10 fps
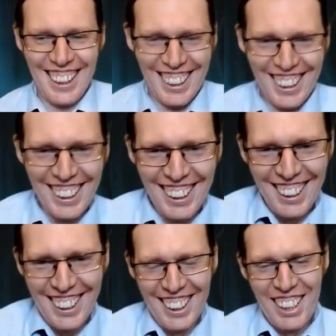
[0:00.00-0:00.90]

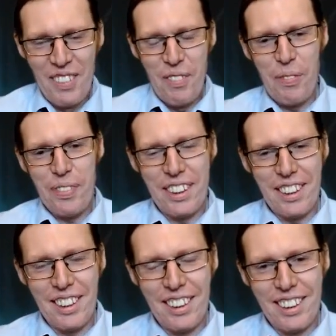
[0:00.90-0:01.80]

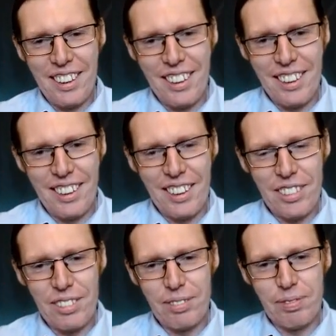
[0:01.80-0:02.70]

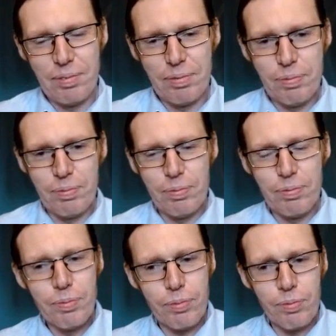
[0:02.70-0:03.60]

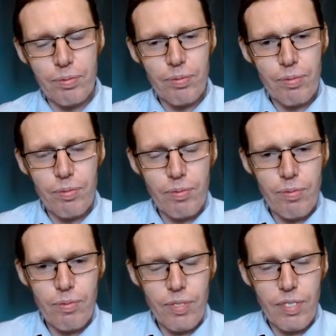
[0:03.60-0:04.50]

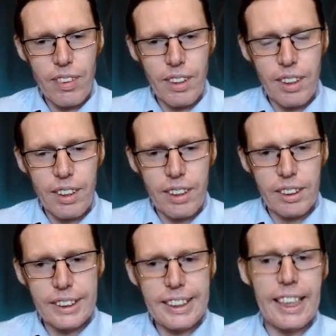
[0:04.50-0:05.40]

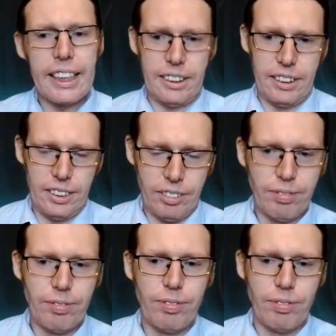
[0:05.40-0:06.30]

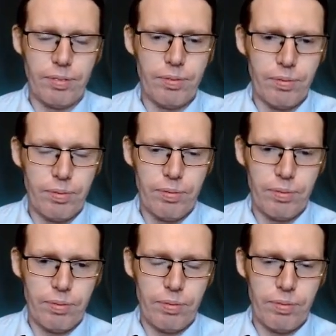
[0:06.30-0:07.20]

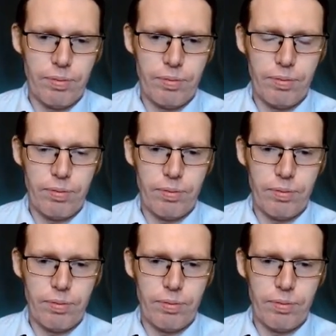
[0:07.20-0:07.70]
No words are spoken by the person on screen.